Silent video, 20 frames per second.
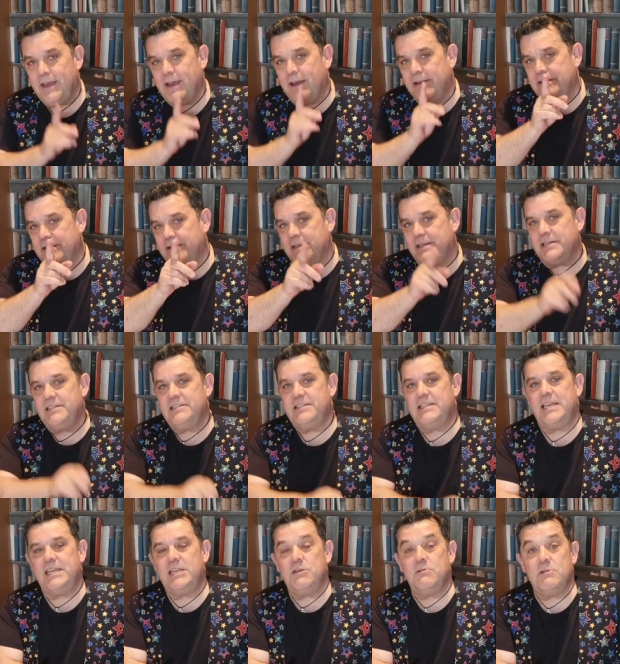And I'm going to
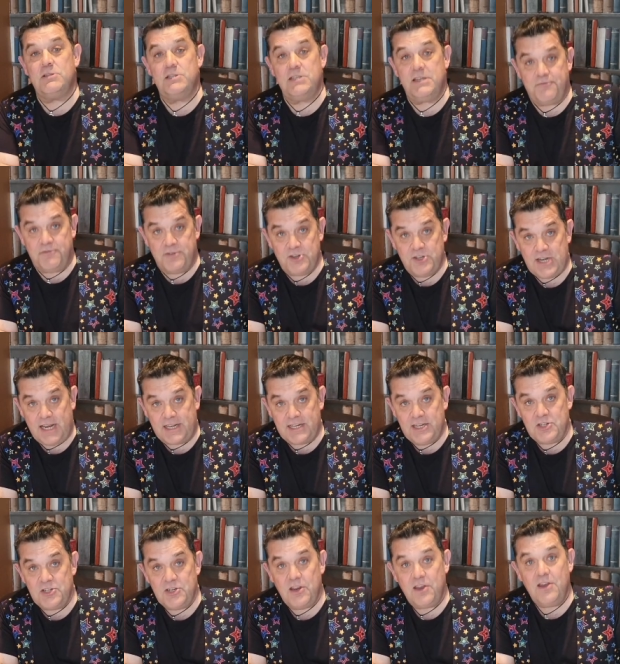set you a different
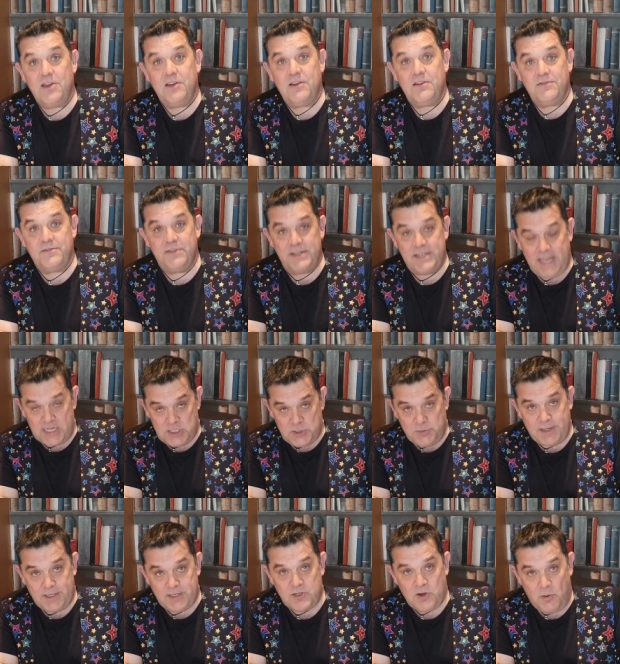challenge for next
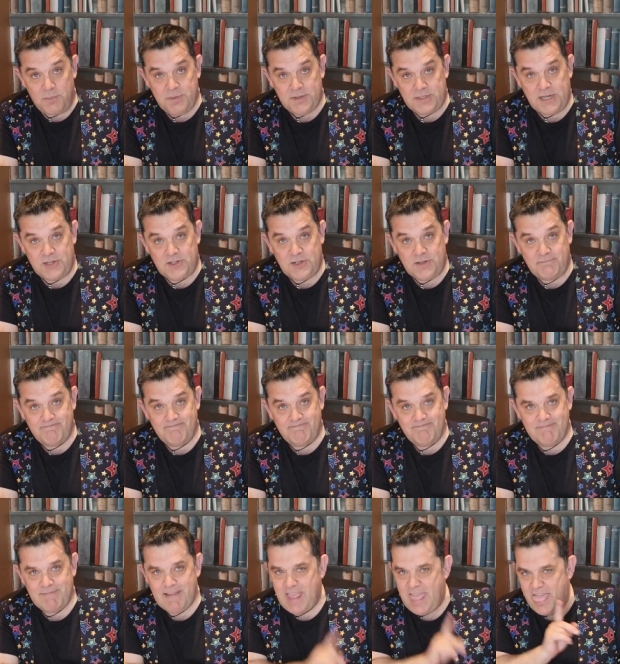week's competition.
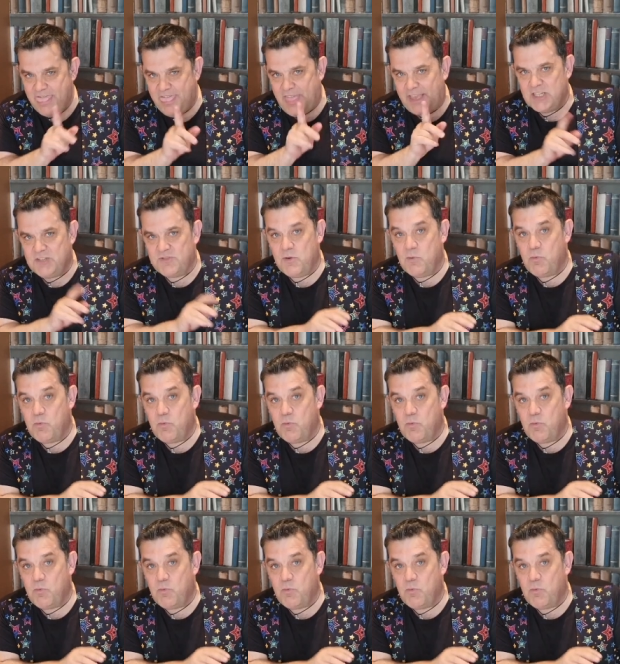Thanks for